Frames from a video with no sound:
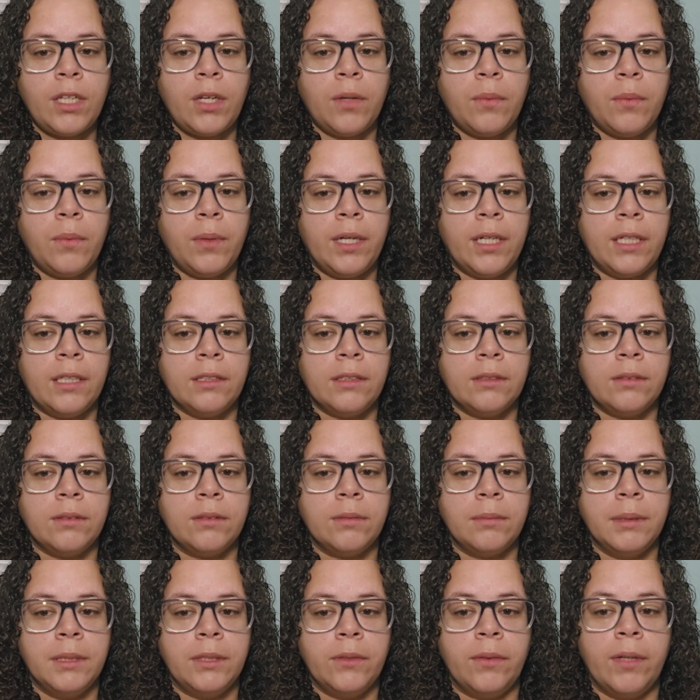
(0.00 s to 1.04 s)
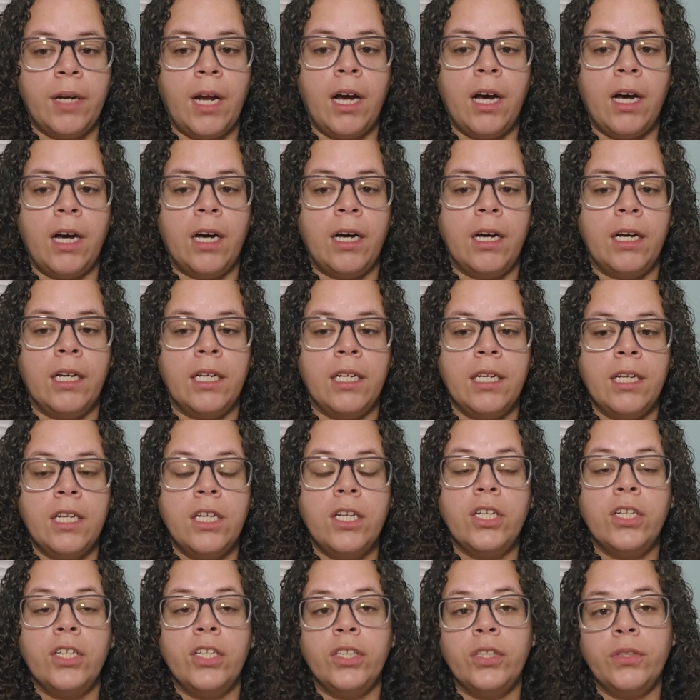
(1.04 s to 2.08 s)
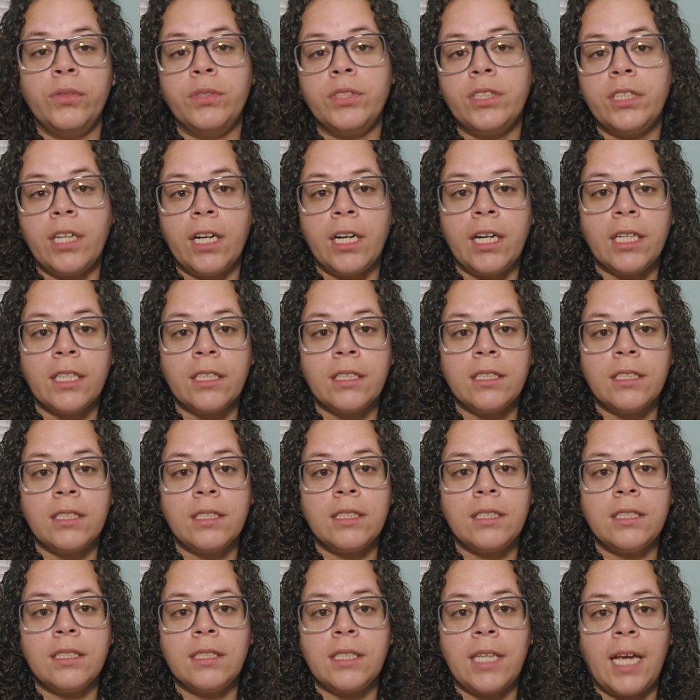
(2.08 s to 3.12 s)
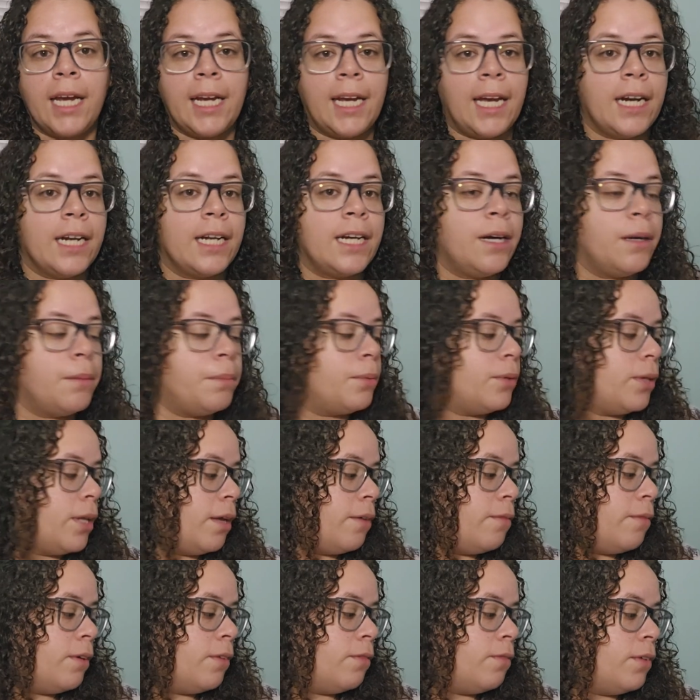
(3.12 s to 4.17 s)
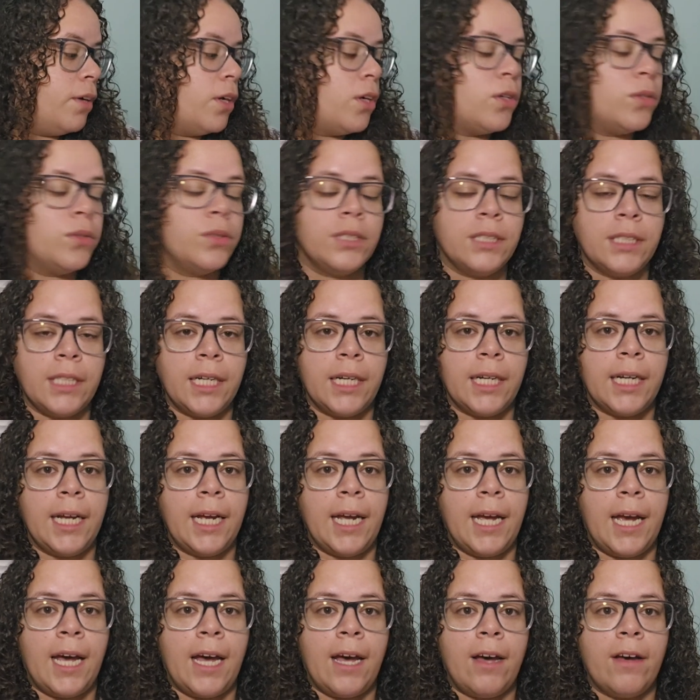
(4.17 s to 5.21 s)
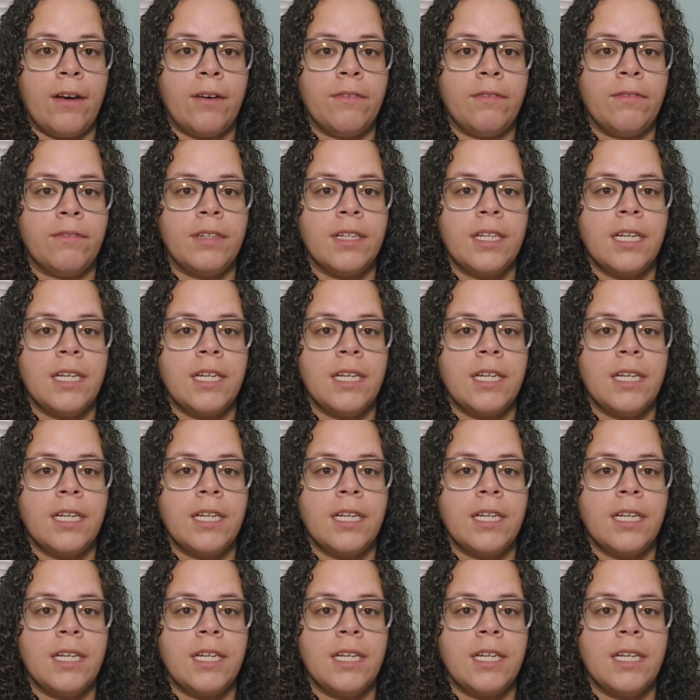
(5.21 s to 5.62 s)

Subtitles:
What else will we be doing? New starts. I got a couple FFOs that I have,